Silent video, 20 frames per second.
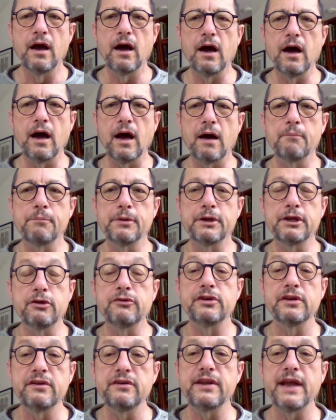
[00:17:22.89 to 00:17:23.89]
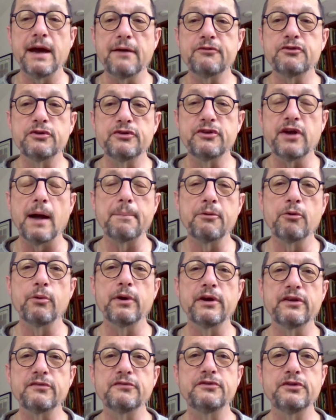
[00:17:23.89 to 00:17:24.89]
uh, but you didn't have to adopt the
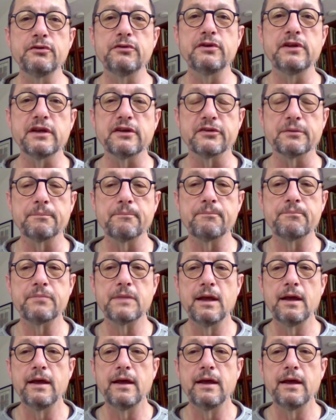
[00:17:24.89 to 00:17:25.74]
ways of Judaism.